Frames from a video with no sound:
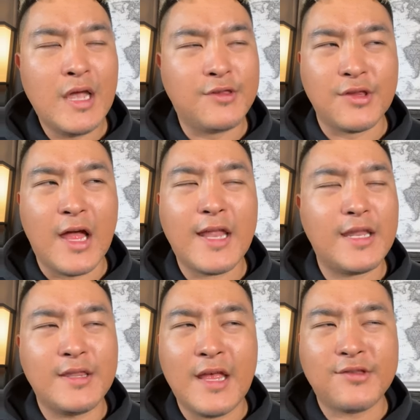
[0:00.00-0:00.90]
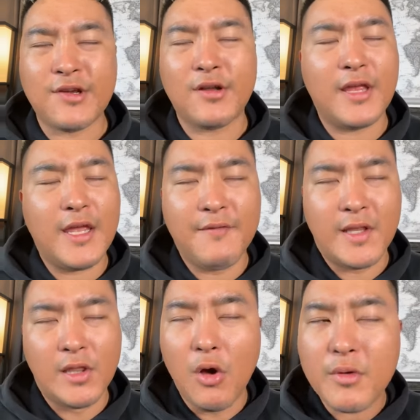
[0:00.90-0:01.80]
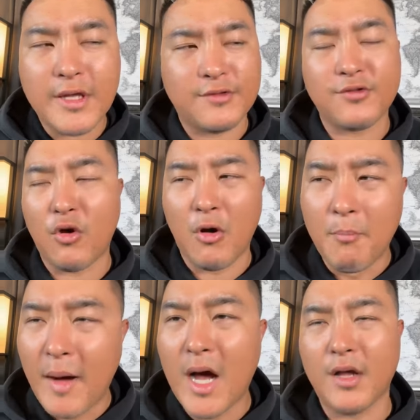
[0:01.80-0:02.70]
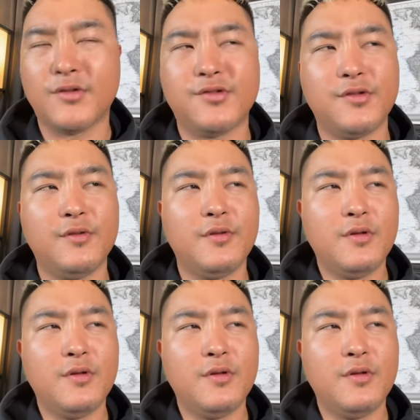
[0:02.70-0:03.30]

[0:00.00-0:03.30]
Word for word: it's not necessarily even locusts or bugs,